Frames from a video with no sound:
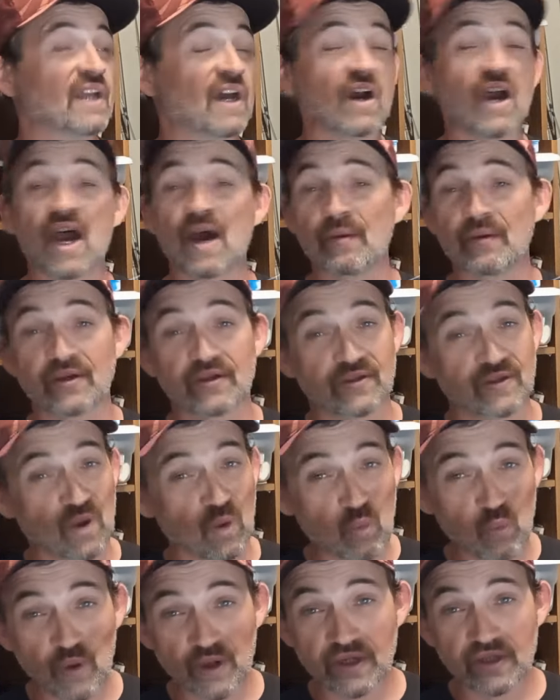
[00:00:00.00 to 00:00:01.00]
Now, I
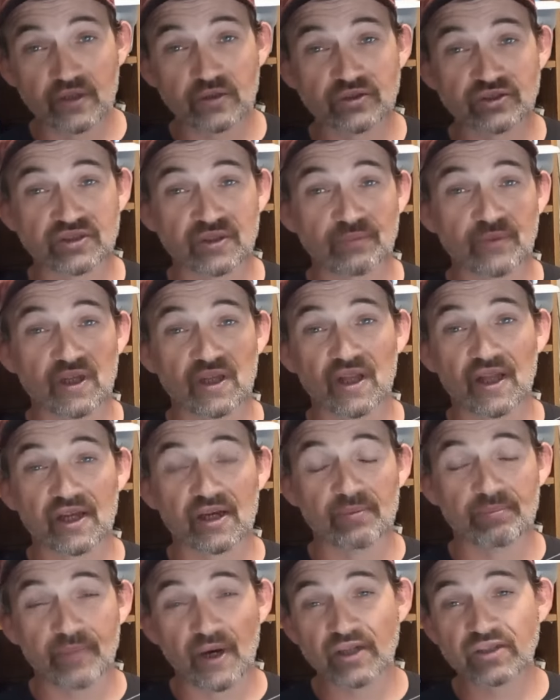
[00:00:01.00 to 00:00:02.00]
don't want to use something
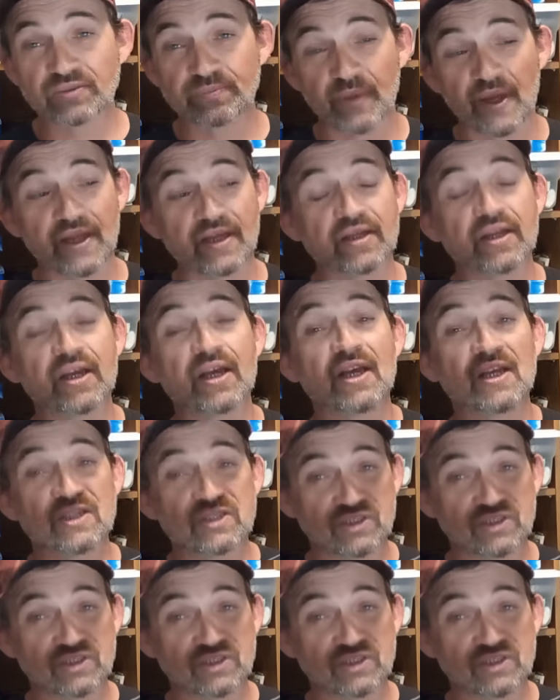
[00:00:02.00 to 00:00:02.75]
like a buzz bait